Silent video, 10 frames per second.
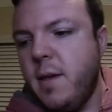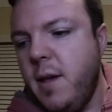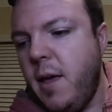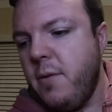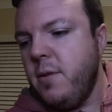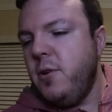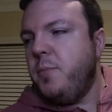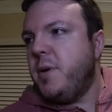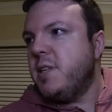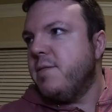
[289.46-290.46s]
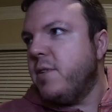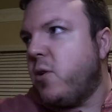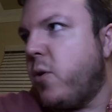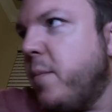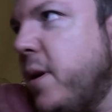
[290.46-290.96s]
The other little piece of
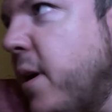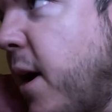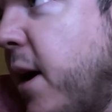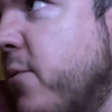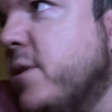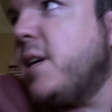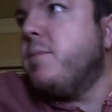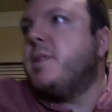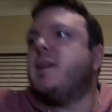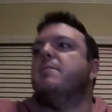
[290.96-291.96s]
equipment I was able to